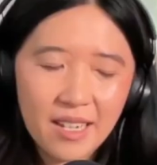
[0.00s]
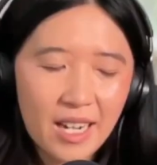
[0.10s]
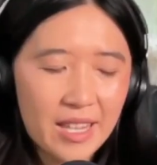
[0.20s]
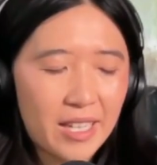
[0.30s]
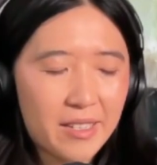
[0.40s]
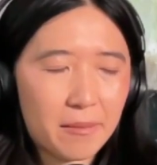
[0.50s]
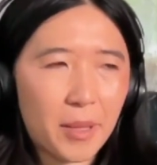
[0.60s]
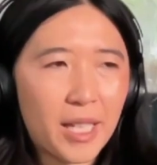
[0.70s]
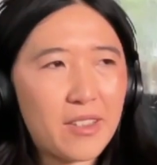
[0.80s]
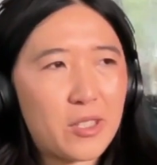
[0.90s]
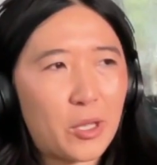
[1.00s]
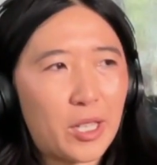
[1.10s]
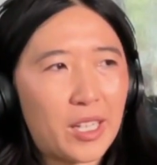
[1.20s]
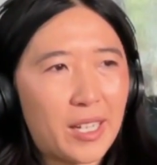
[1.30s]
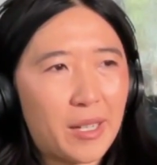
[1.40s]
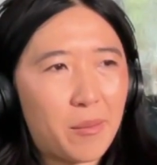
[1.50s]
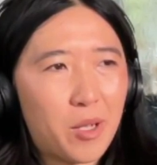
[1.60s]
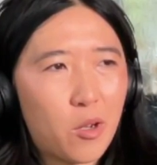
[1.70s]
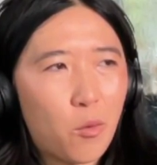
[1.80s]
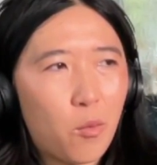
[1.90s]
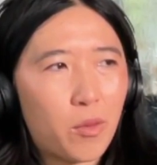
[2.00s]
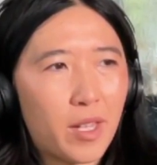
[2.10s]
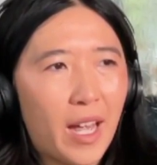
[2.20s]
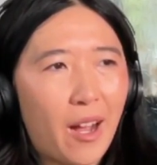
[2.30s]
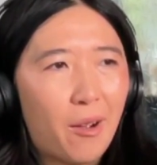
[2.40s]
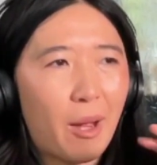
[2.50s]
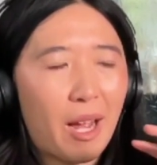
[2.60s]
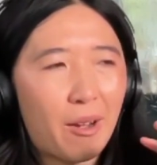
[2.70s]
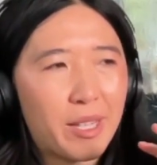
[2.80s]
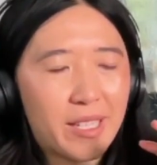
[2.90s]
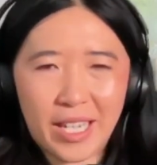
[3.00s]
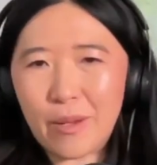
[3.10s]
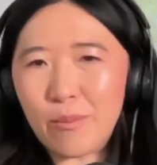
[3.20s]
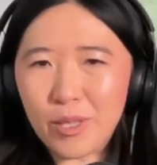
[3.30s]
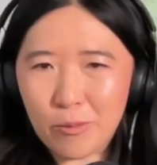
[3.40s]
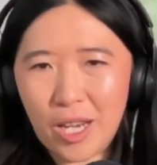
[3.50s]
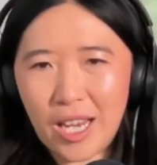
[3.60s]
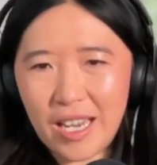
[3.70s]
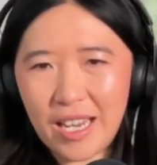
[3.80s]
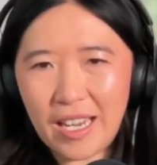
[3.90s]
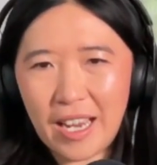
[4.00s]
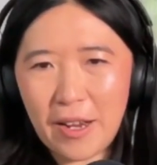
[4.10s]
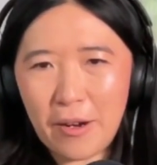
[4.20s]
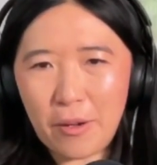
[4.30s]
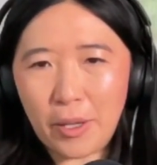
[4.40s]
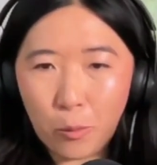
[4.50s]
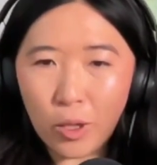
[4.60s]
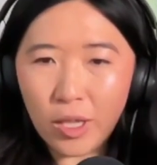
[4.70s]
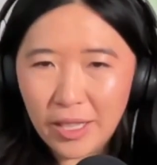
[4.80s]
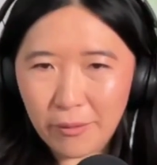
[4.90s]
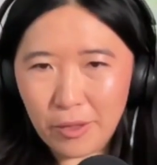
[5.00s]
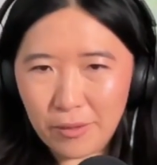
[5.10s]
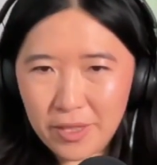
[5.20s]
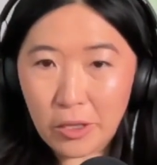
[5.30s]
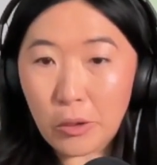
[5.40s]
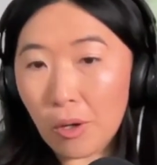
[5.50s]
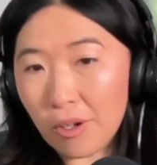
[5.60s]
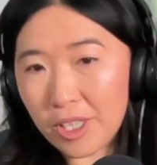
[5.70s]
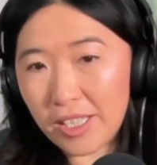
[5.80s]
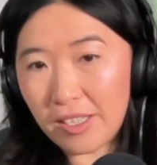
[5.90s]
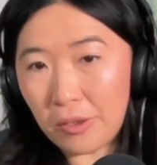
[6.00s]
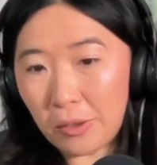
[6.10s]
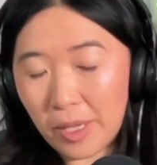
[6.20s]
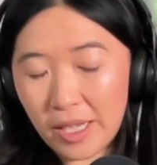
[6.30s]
think it depends on how the team is run and what level of seniority you are,